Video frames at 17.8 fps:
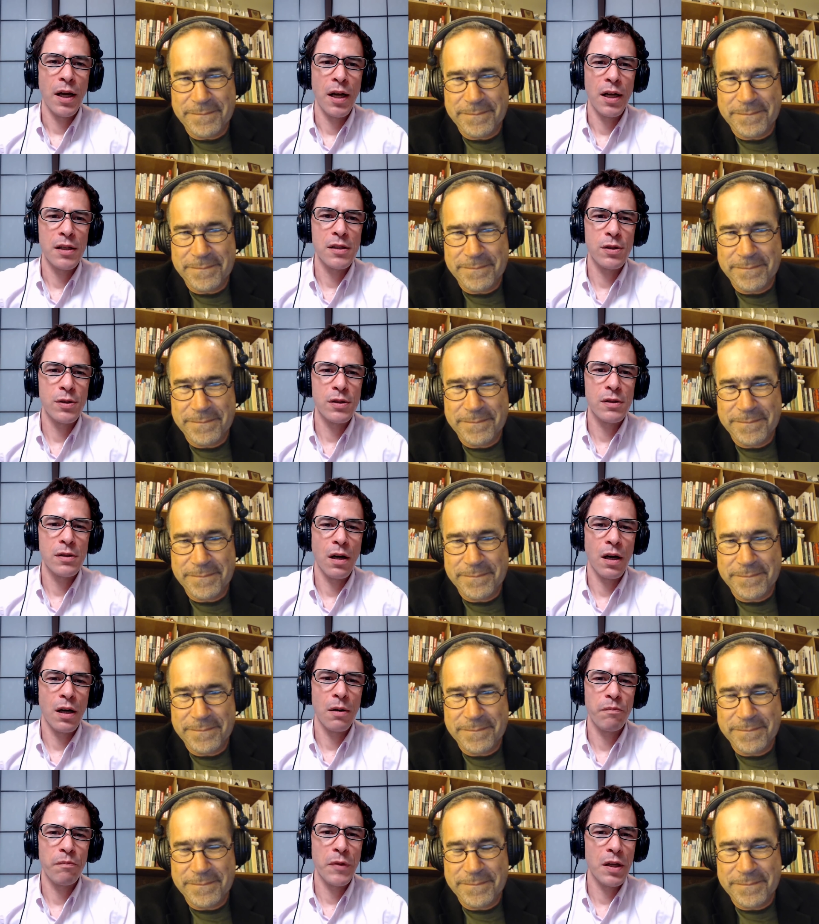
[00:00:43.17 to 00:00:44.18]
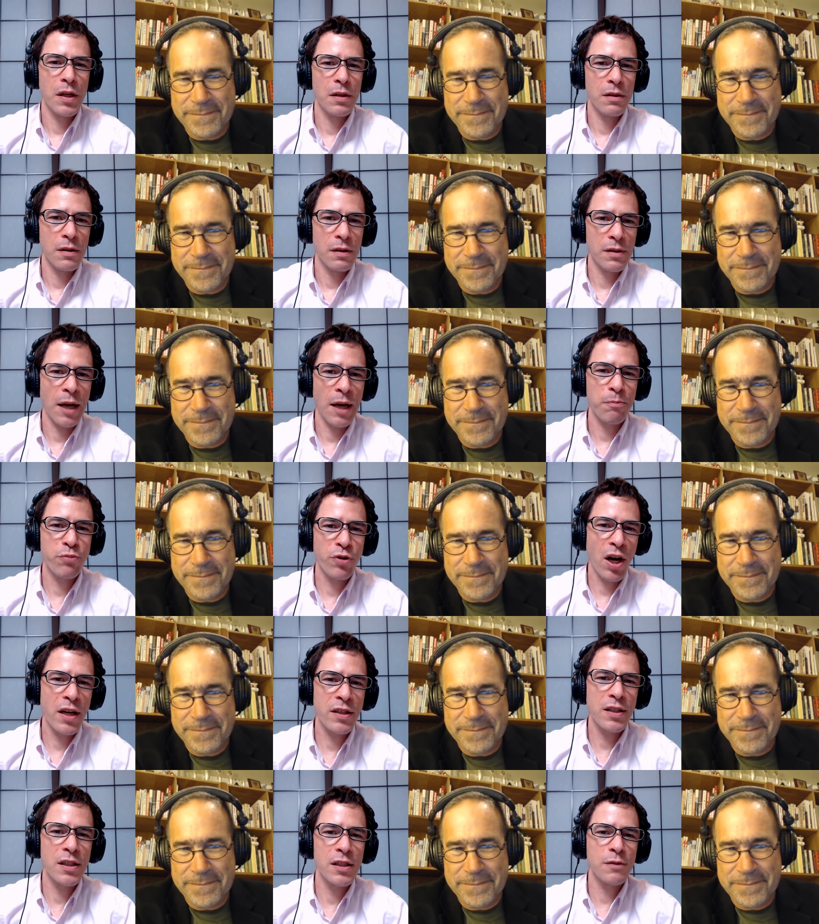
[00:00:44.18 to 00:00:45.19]
Speaker 1: and so um, that
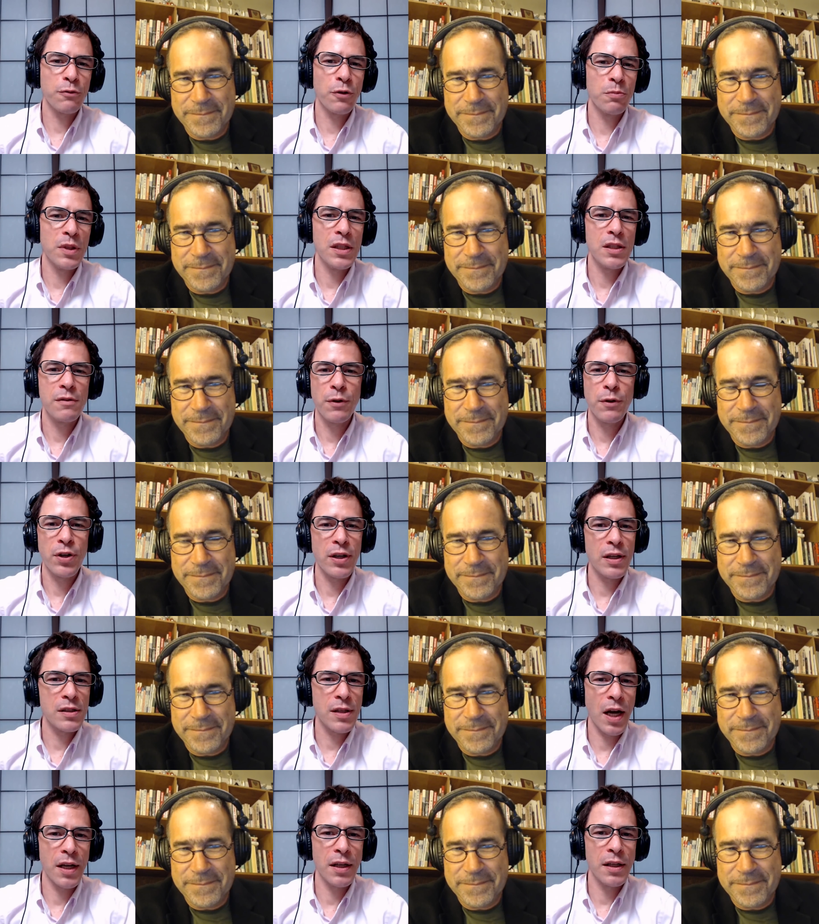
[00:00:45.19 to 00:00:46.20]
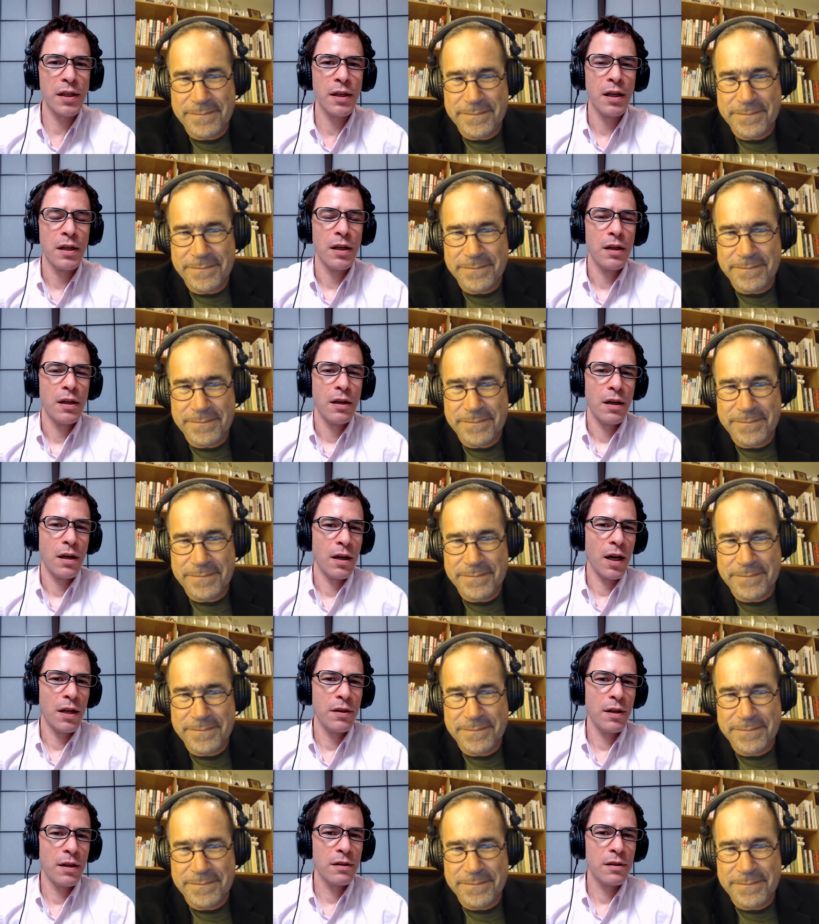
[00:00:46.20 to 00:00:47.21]
process for me is very exciting.
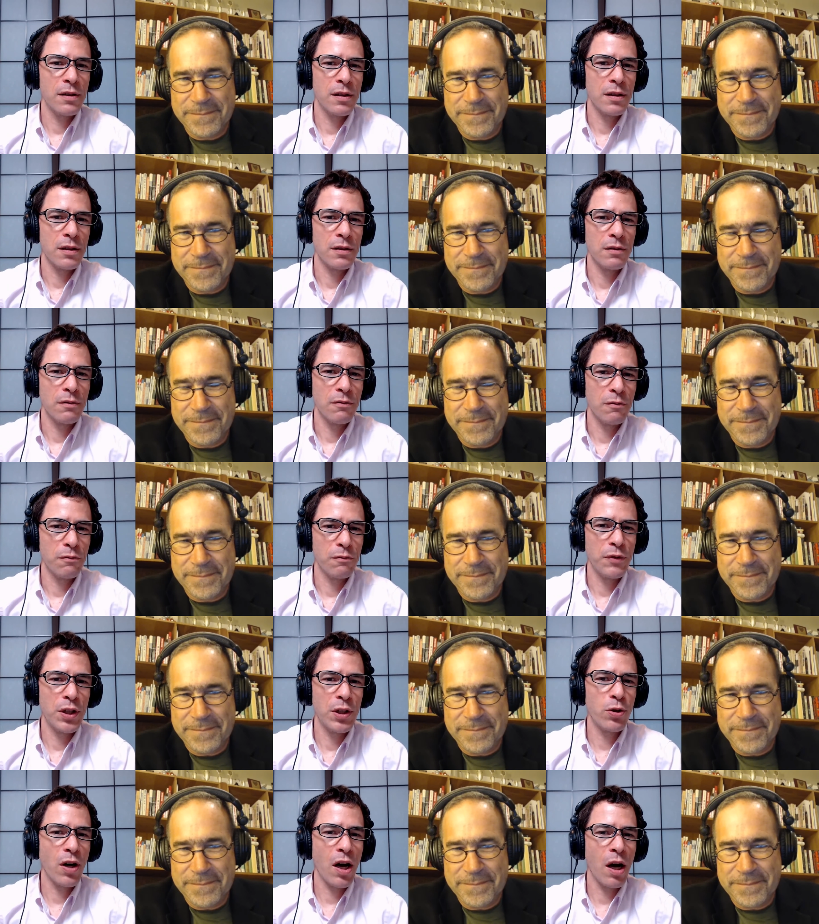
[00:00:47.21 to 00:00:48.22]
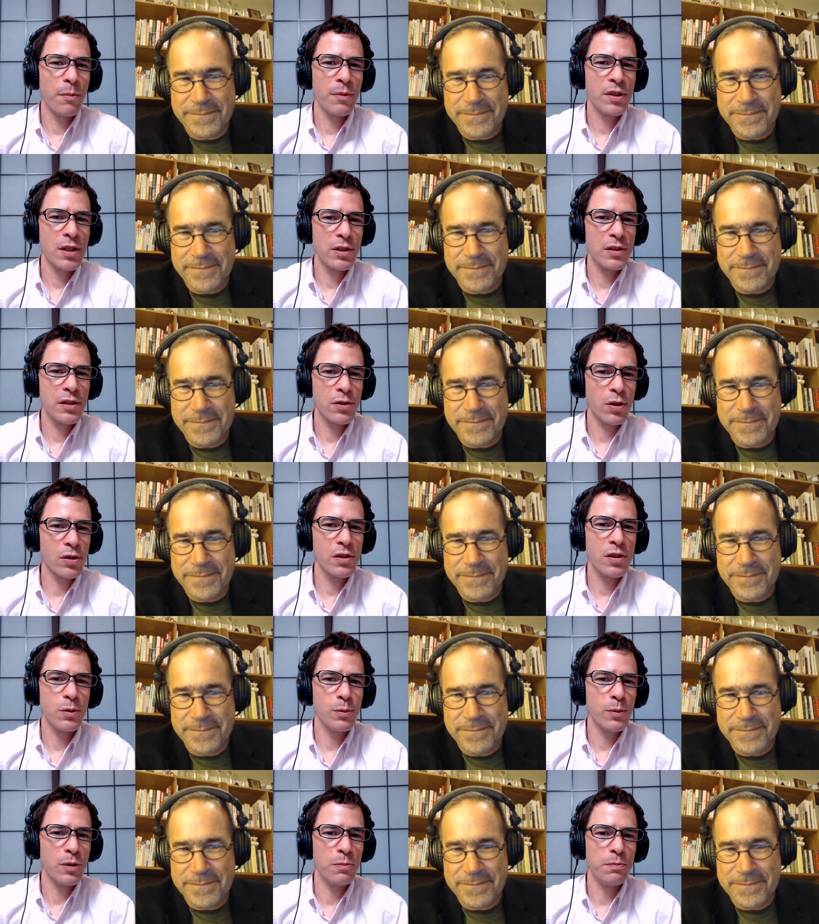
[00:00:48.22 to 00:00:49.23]
And I think the video commentaries
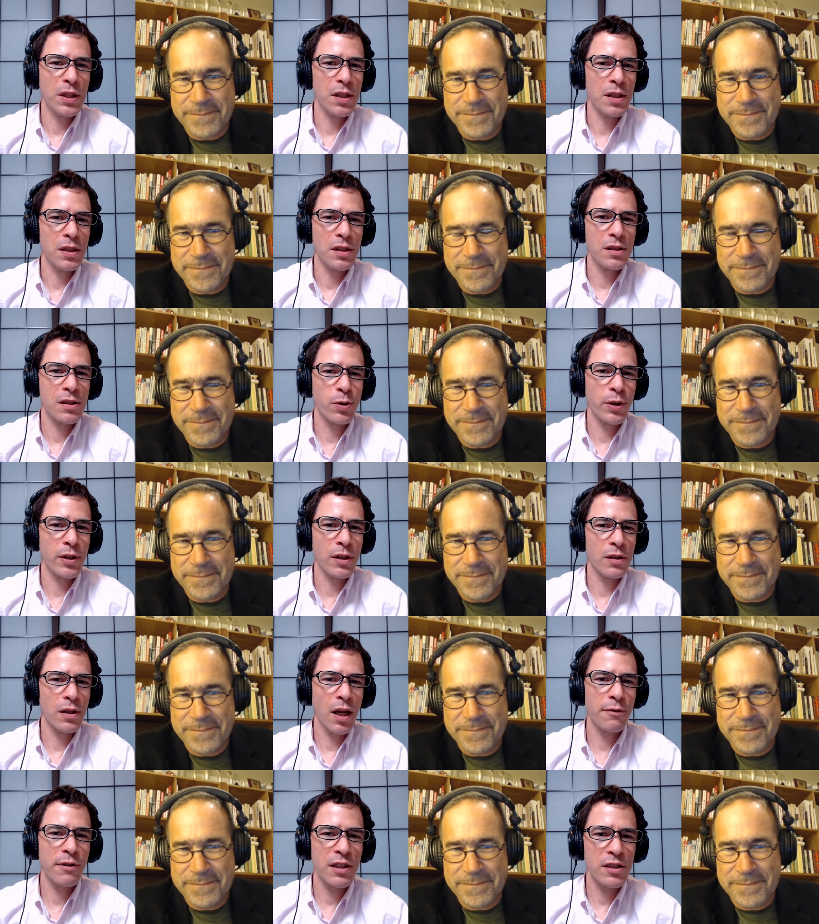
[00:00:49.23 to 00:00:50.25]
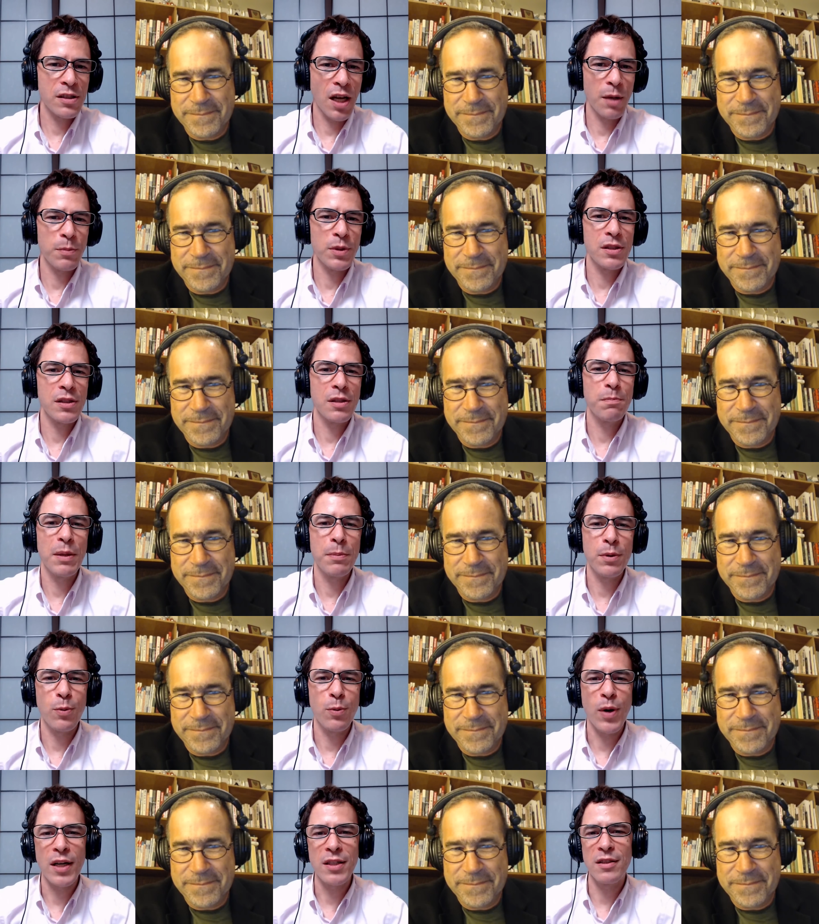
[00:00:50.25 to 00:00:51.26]
also will be showing a lot of excitement to
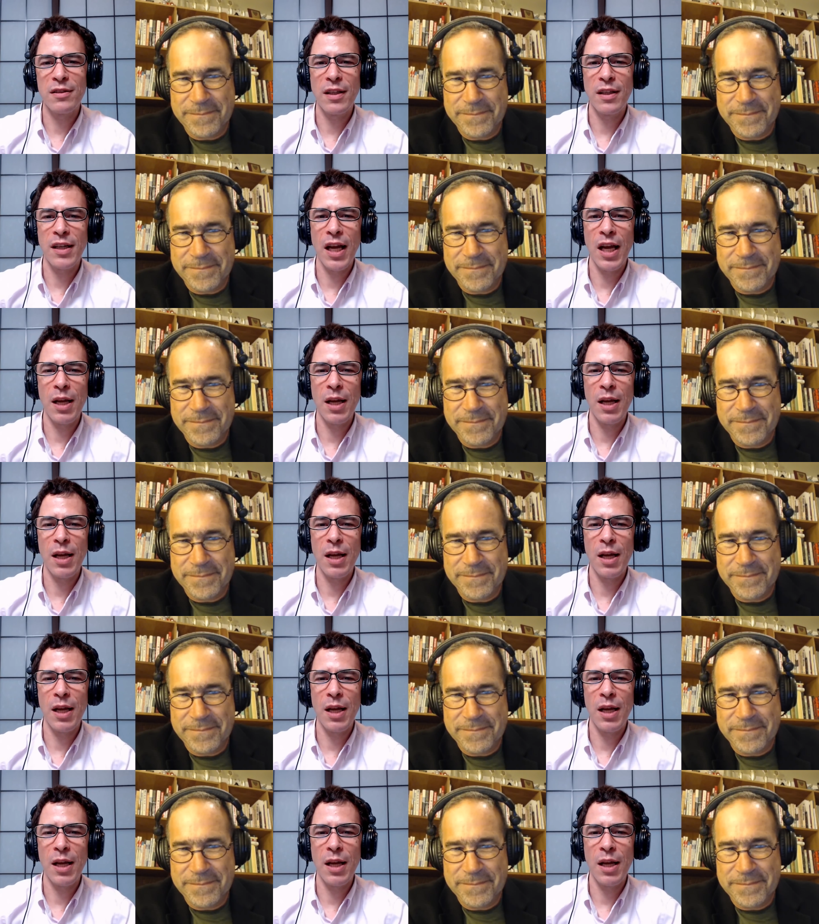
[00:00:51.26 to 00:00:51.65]
people watching the